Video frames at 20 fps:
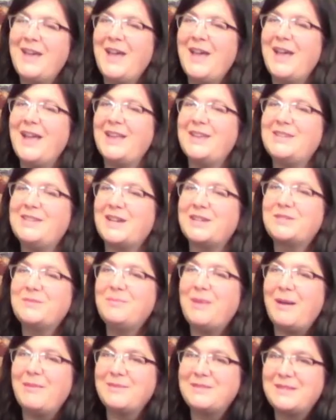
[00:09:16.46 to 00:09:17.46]
Inductive
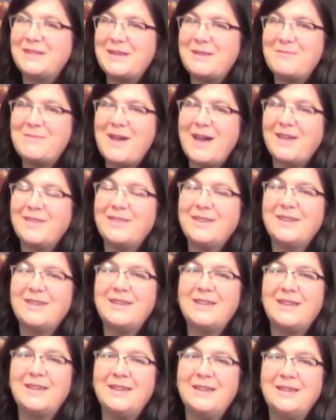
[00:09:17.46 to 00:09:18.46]
Bible study
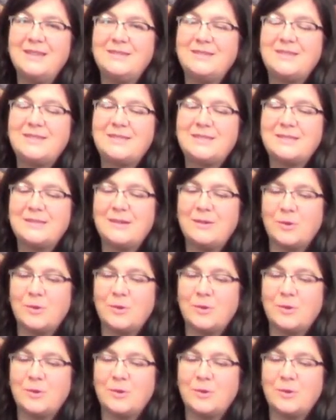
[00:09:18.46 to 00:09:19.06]
is